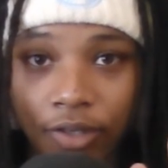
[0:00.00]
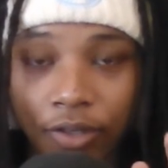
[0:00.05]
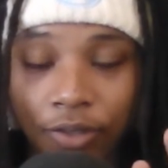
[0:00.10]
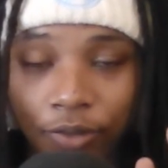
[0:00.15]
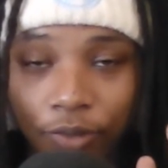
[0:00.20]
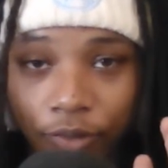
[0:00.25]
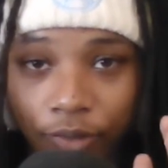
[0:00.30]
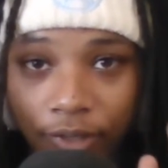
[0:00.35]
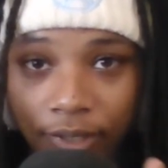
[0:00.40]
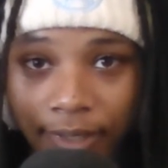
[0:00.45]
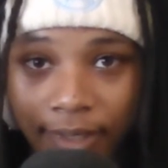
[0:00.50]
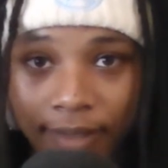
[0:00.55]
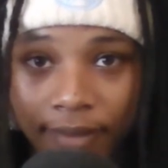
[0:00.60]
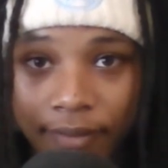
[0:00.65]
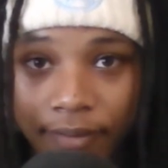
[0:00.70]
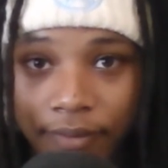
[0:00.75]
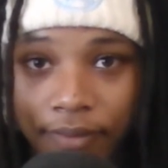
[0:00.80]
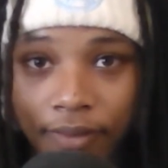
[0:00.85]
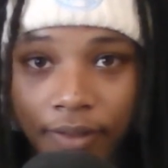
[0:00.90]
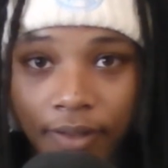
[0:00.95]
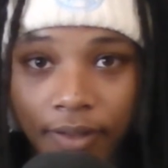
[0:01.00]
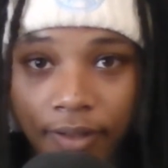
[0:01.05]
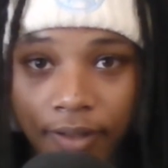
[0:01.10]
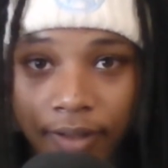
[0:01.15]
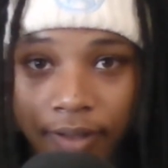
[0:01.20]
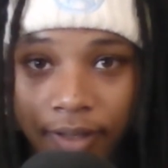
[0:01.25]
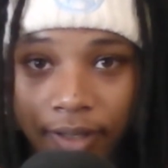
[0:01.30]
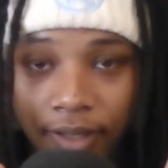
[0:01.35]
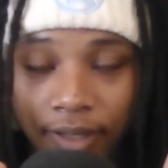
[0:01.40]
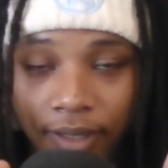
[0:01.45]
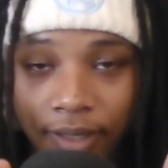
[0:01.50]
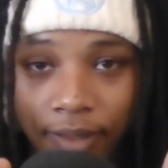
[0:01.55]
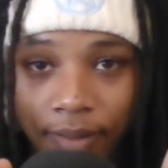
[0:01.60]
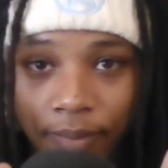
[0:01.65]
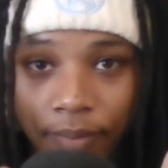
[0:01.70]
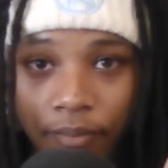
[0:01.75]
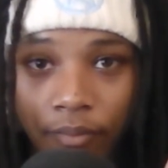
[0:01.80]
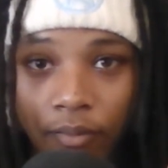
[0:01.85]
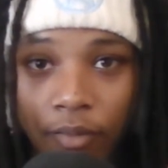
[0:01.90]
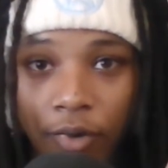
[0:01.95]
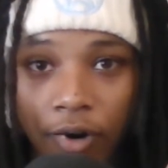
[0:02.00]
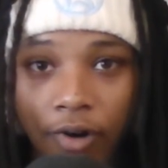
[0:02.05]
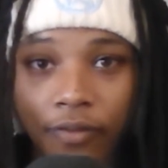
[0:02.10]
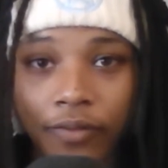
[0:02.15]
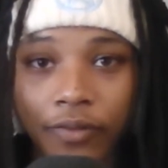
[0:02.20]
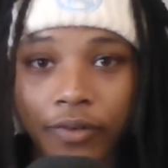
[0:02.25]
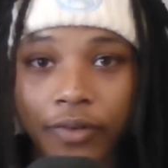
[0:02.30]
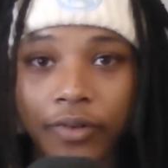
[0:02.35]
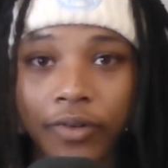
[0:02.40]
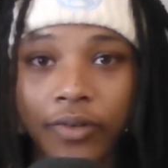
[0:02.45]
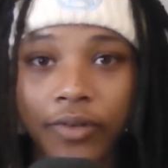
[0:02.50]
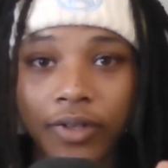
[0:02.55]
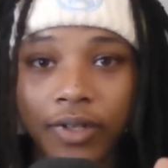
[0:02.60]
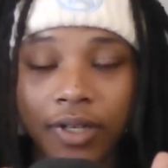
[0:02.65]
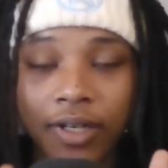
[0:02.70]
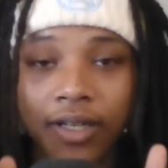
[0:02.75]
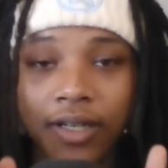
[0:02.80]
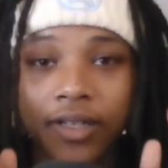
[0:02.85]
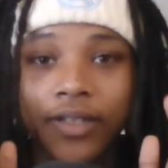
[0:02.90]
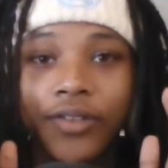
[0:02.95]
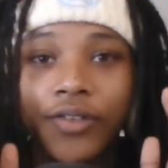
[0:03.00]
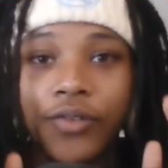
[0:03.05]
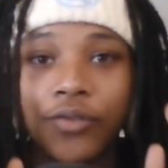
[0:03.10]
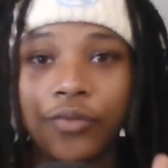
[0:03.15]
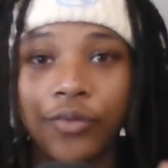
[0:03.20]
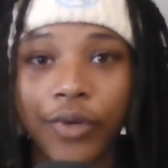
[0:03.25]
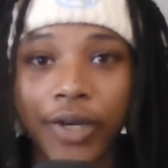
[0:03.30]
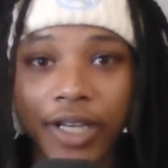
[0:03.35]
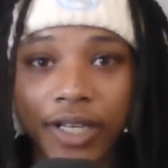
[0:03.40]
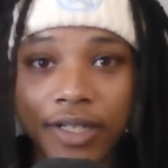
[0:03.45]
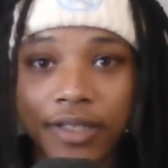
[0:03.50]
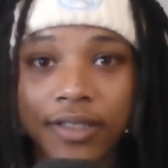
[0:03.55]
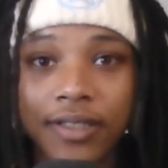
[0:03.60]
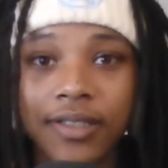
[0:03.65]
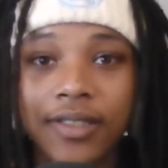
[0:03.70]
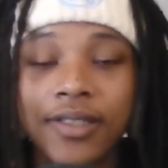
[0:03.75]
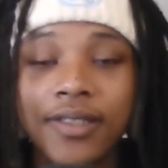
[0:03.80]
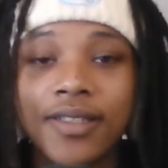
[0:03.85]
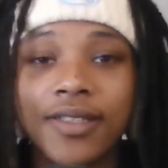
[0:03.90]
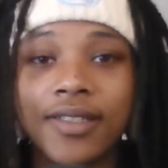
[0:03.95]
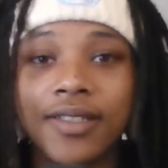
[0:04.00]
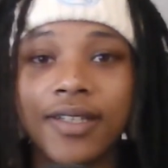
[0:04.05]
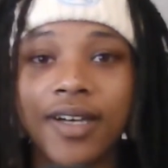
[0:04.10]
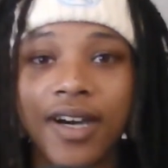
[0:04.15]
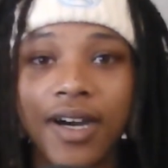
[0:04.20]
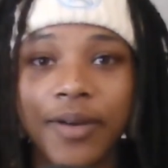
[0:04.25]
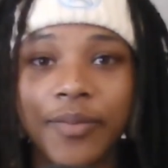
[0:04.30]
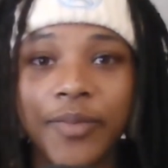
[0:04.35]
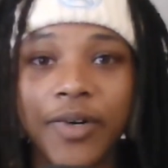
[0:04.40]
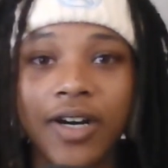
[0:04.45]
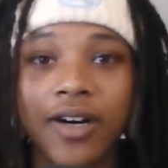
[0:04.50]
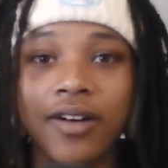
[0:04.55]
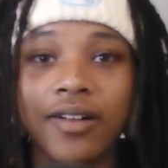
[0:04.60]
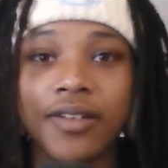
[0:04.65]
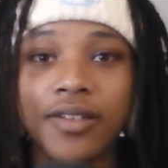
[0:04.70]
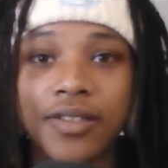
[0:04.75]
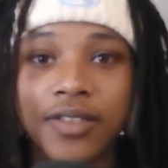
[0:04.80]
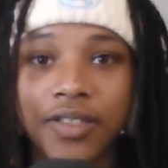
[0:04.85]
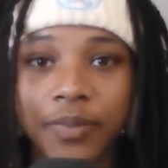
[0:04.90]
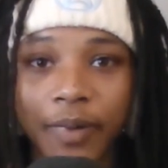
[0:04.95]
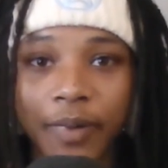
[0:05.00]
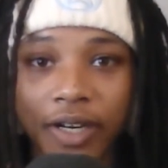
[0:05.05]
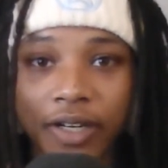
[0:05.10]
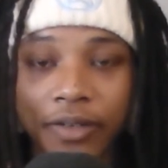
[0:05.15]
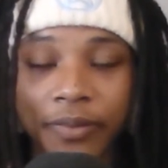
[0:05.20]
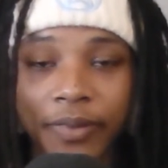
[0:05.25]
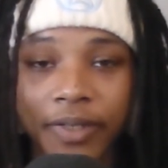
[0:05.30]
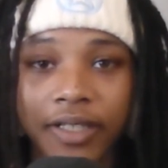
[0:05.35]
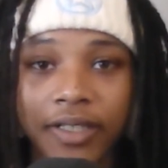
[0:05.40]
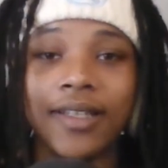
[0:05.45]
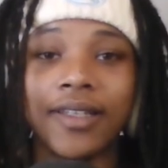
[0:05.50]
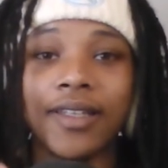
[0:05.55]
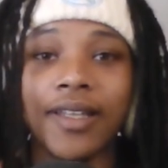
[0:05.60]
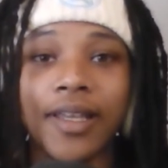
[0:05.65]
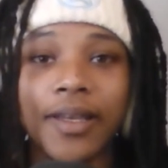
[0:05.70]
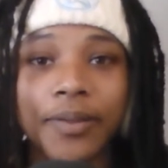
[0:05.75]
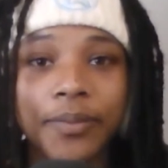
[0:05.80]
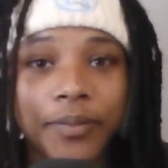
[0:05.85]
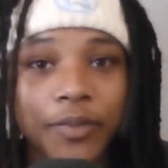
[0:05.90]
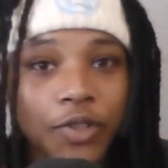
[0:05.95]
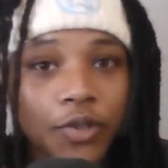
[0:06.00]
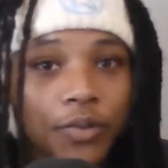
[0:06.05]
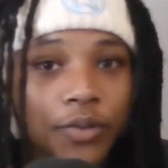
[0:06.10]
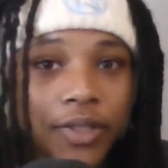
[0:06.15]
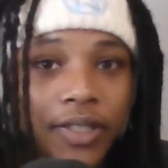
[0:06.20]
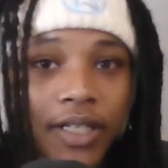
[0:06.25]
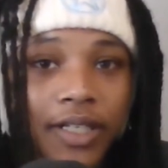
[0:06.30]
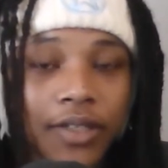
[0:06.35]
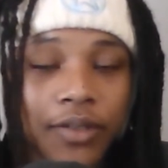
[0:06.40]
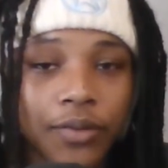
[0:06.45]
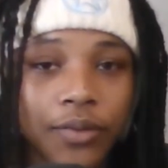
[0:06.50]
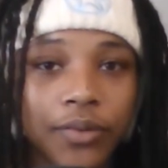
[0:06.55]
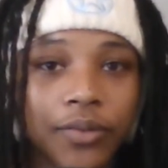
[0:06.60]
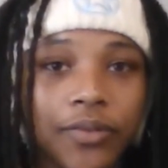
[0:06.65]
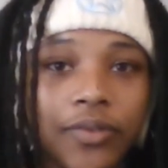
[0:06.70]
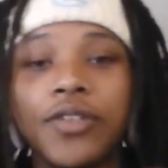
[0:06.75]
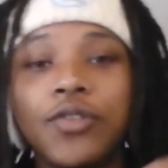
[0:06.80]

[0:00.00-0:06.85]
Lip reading: You give Marvel the reins to Tom Holland's Spider-Man. Let them do what they do.